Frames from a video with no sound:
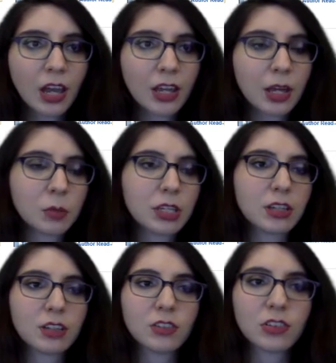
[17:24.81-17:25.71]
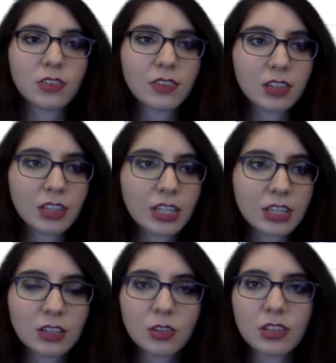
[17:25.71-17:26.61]
That way you can just click
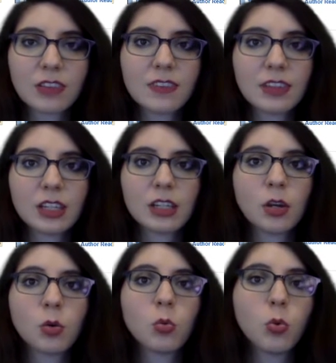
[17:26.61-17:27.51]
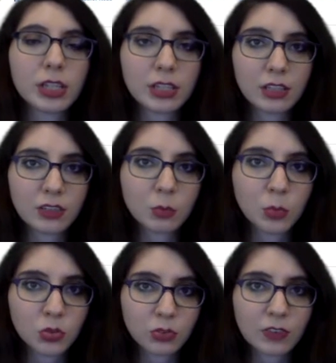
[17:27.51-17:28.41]
and you can see what he is
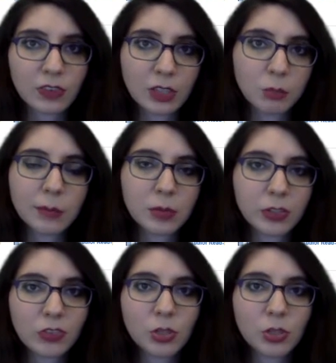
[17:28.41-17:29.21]
most recently published.